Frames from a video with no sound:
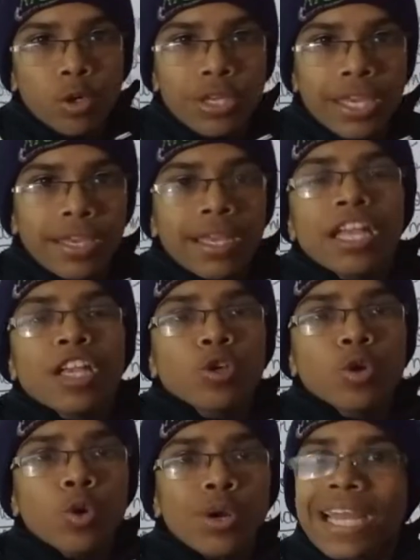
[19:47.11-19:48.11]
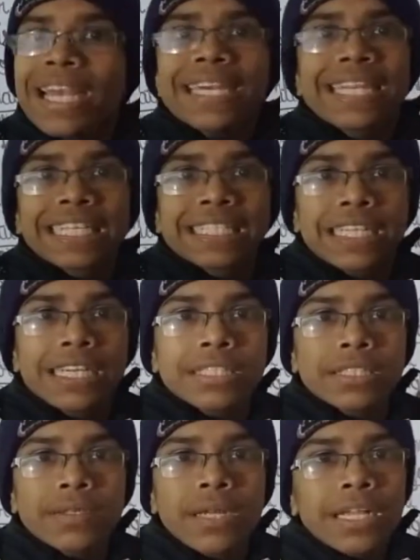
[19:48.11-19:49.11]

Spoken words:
Okay, you know, in deserts